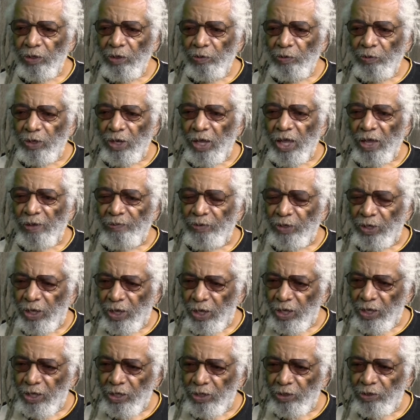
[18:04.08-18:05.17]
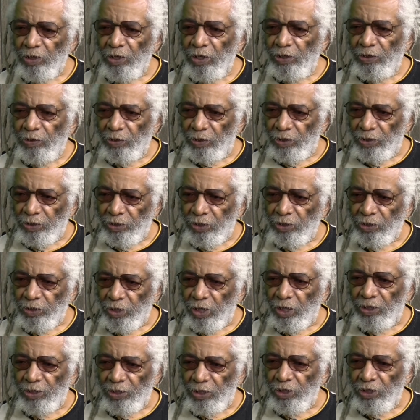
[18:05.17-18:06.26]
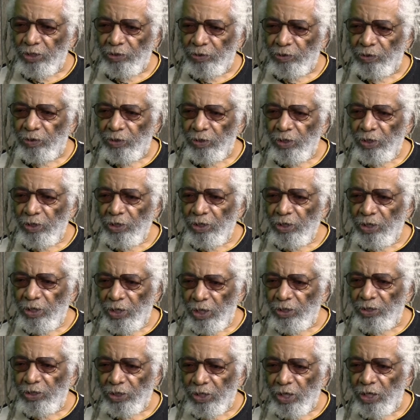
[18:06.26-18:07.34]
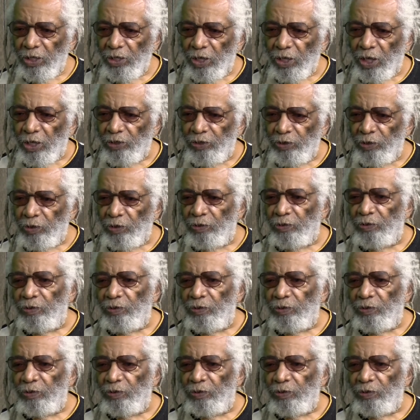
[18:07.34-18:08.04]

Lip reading: will have an aide to assist that teacher in educating our children.